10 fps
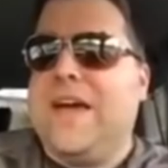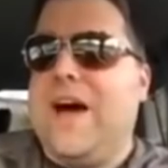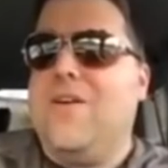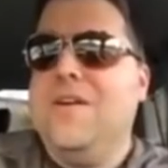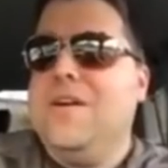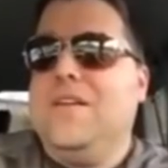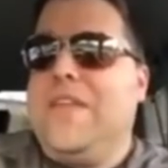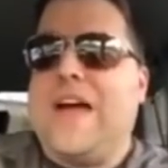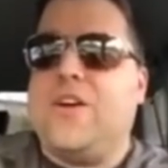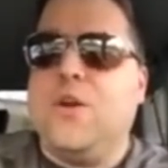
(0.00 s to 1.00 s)
Now,
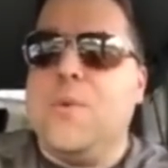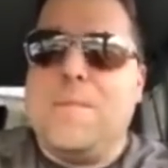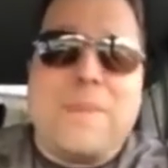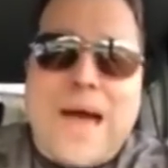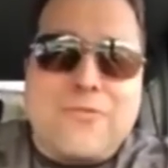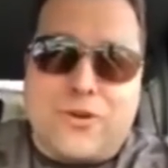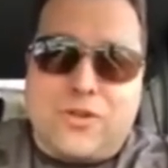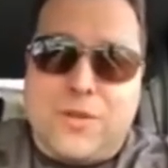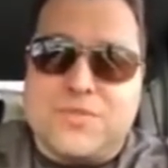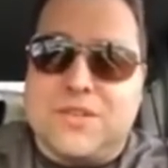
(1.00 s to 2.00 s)
that could have went bad for
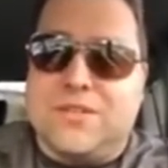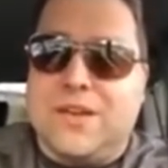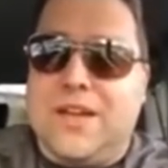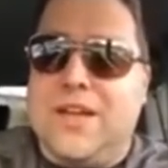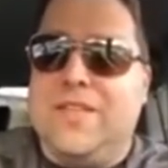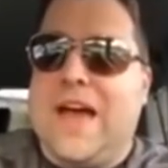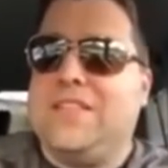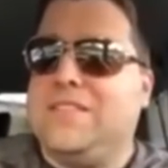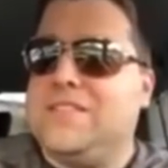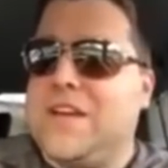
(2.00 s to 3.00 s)
Clemson. And in
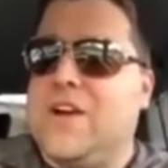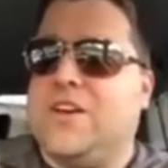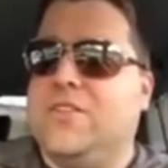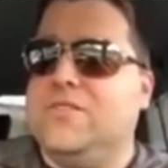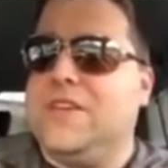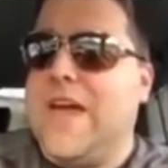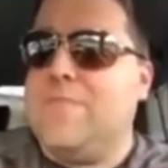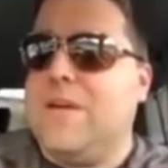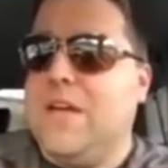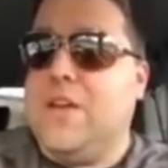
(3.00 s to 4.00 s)
that Syracuse
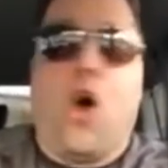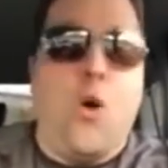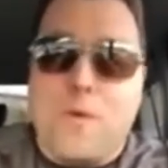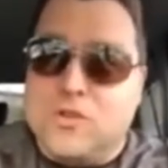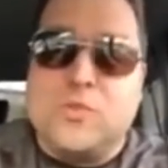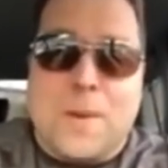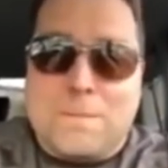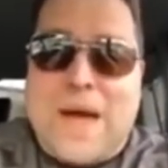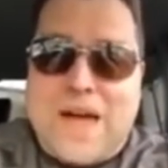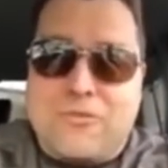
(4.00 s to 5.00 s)
game, it almost
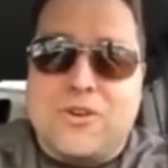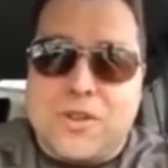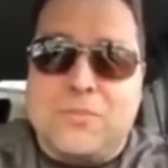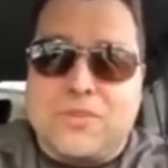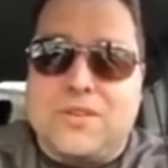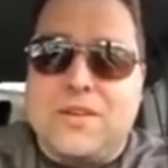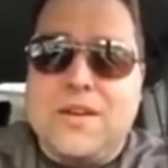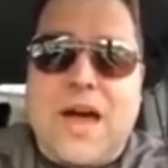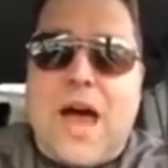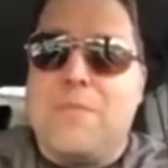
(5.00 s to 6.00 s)
went bad for Clemson.
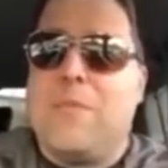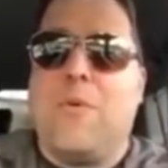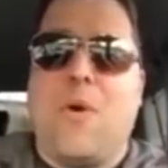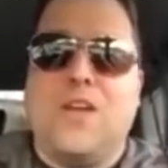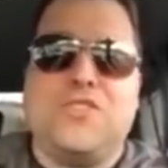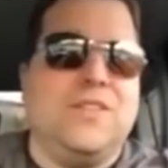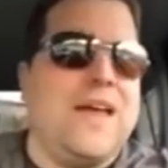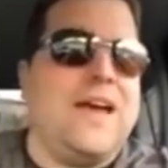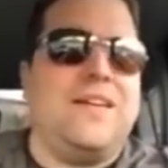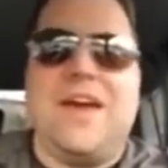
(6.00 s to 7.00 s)
I remember watching
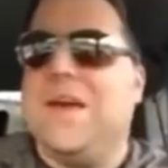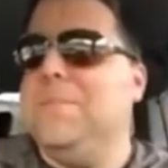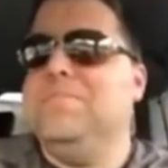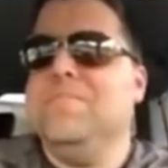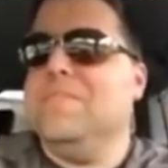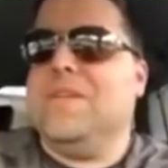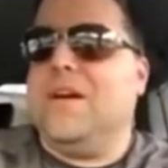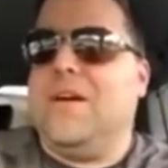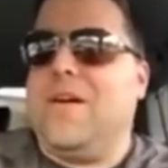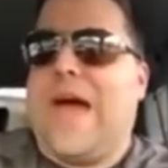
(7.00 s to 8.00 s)
that game.
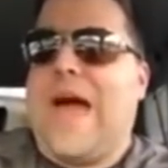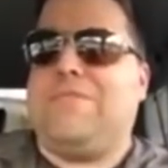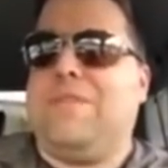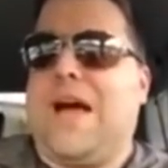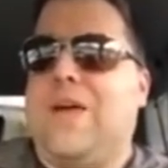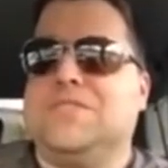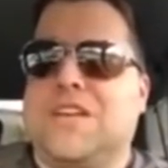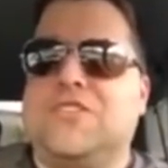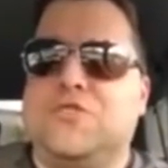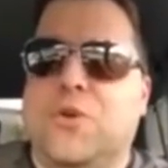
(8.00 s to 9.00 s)
I was
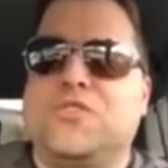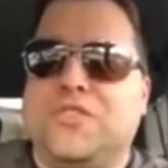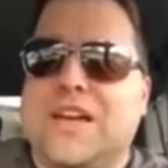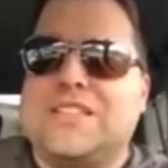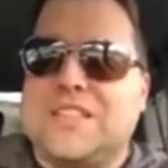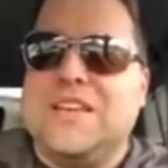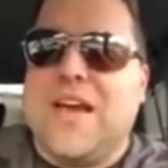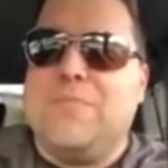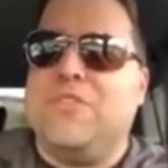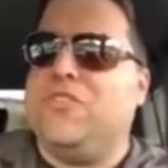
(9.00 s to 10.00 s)
at the Georgia-Tennessee
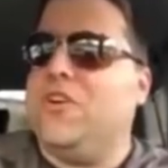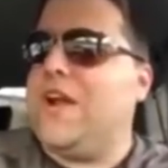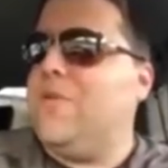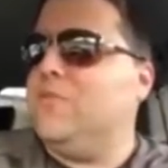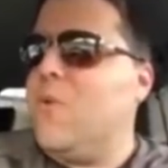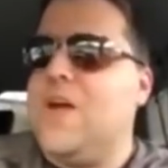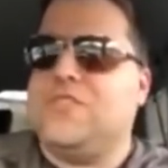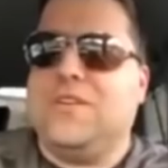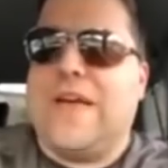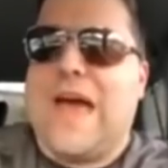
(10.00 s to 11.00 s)
game this year, and I was
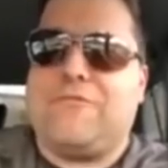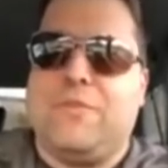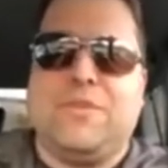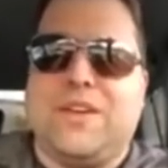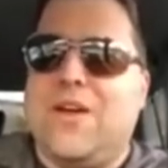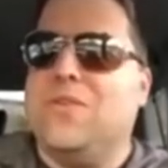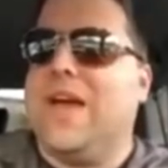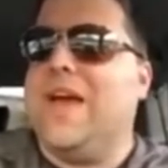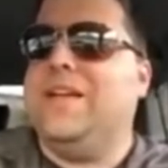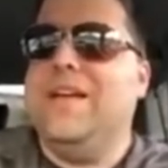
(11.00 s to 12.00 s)
watching that from the
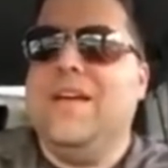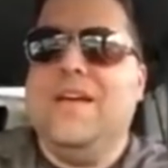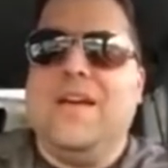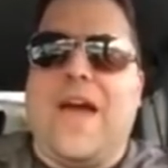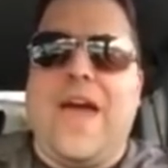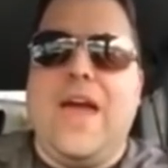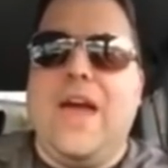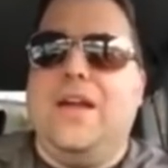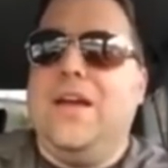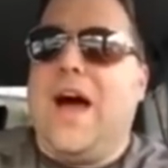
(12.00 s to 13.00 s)
tailgate.
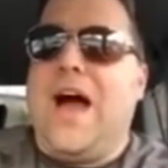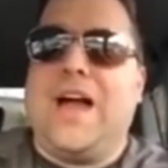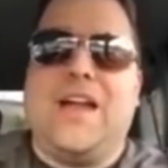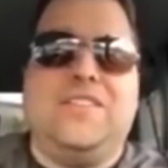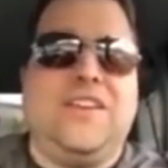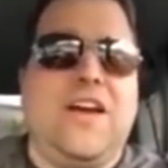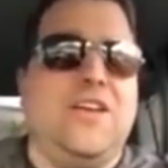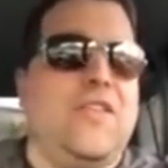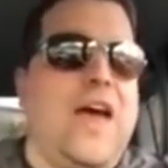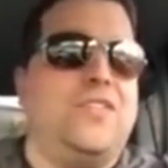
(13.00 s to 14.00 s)
And I got to tell
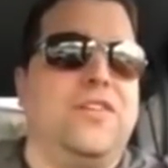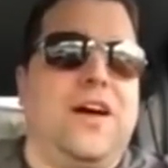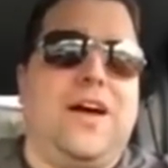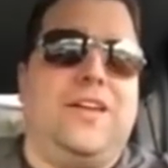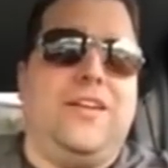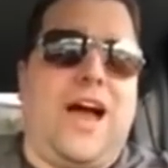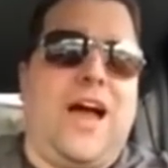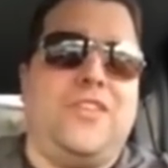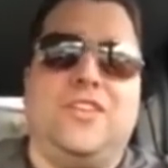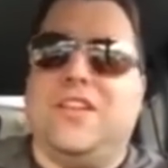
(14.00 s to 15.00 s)
you that
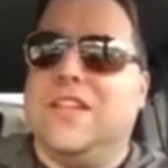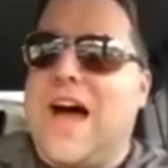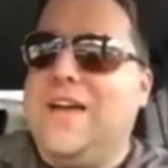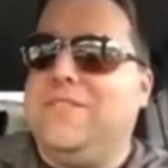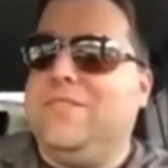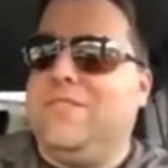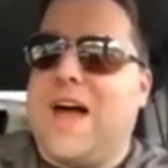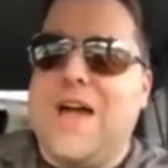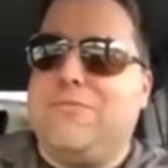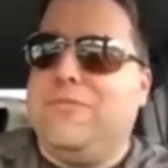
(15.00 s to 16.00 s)
I think the life
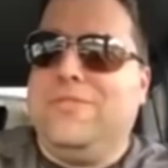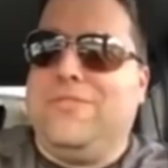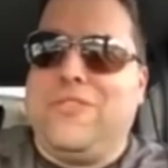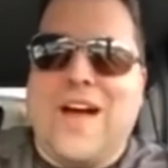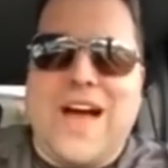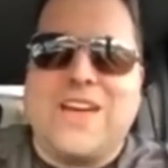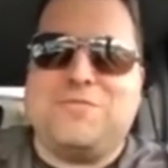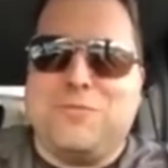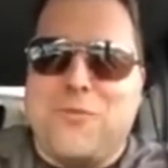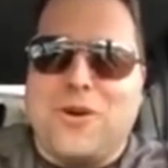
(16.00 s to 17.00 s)

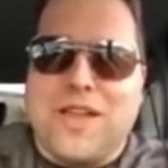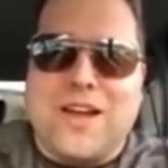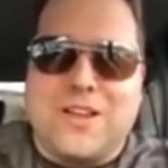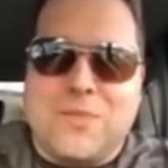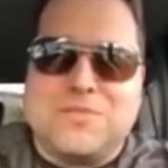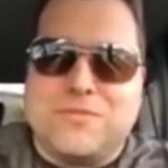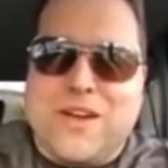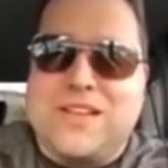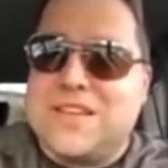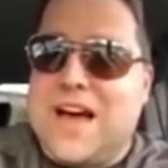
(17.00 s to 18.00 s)
flashed before a lot of Clemson
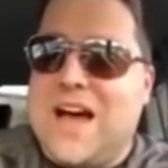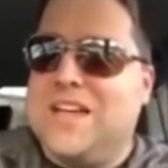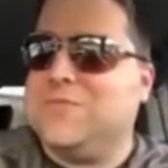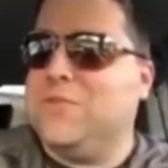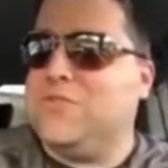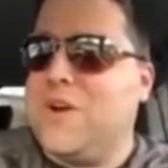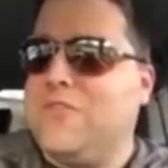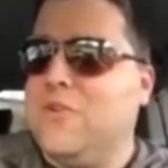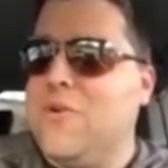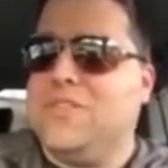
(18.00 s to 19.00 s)
fans' eyes when
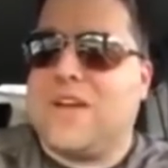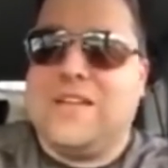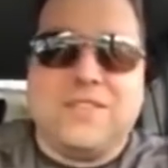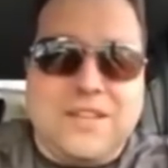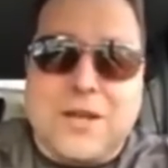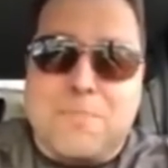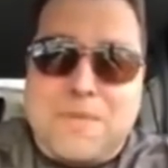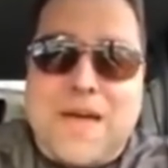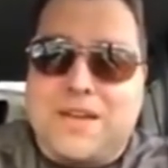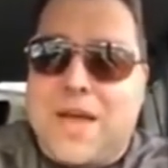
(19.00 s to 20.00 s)
Trevor Lawrence got dinged
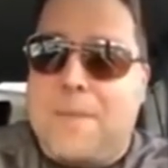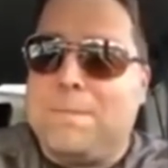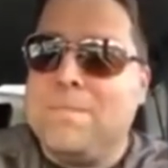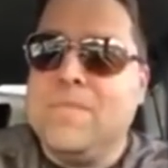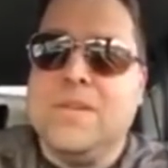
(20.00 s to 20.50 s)
up in that game.